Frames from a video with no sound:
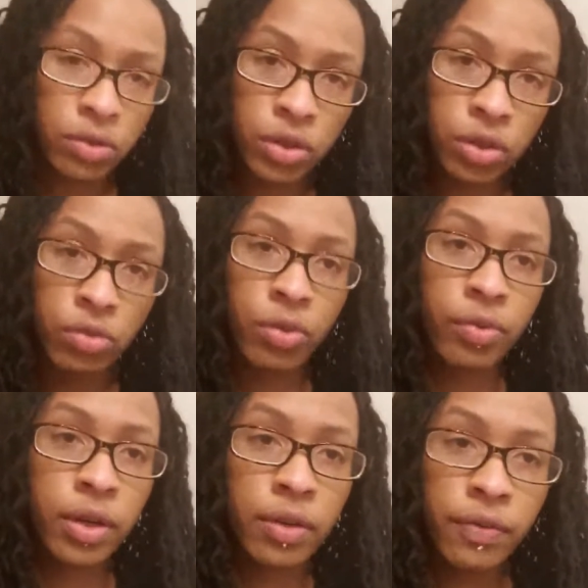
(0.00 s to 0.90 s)
General
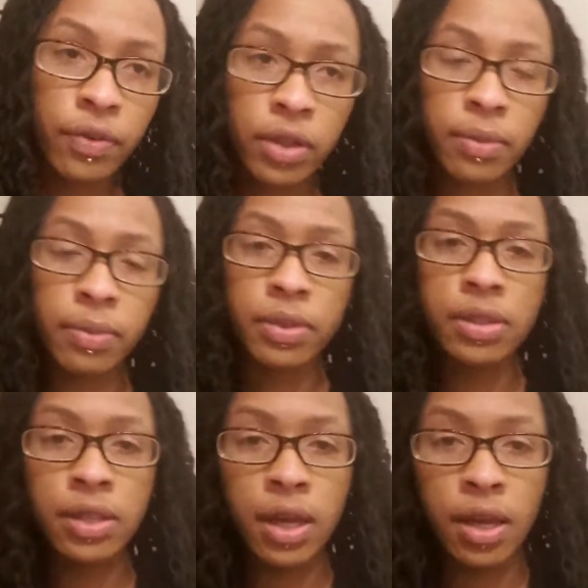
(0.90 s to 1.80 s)
read for Libra
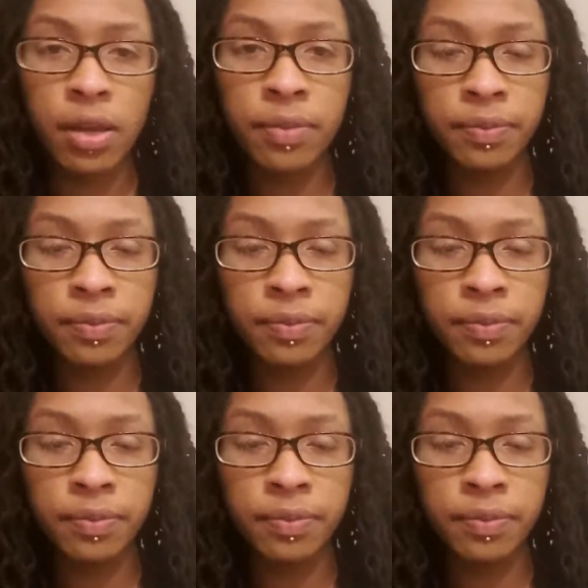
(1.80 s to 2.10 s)
today.